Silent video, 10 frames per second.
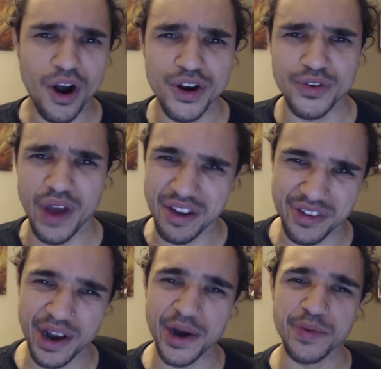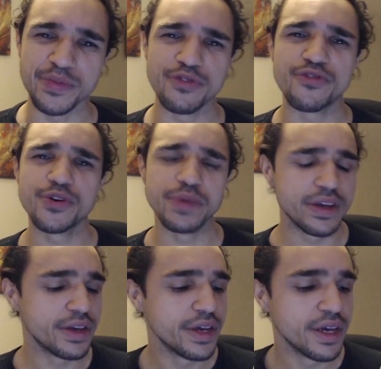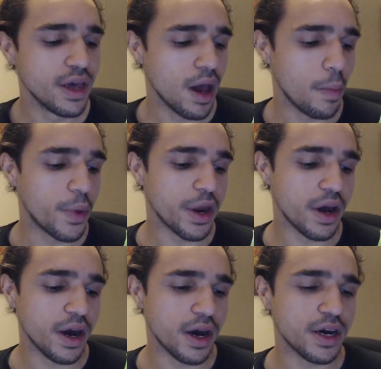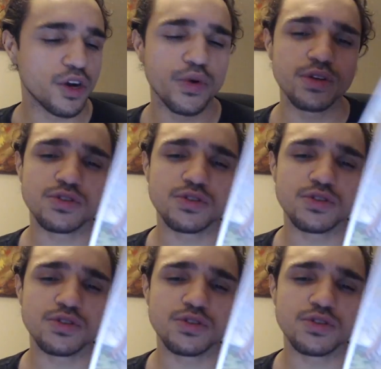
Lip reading: you have come, you feel me? But Queen of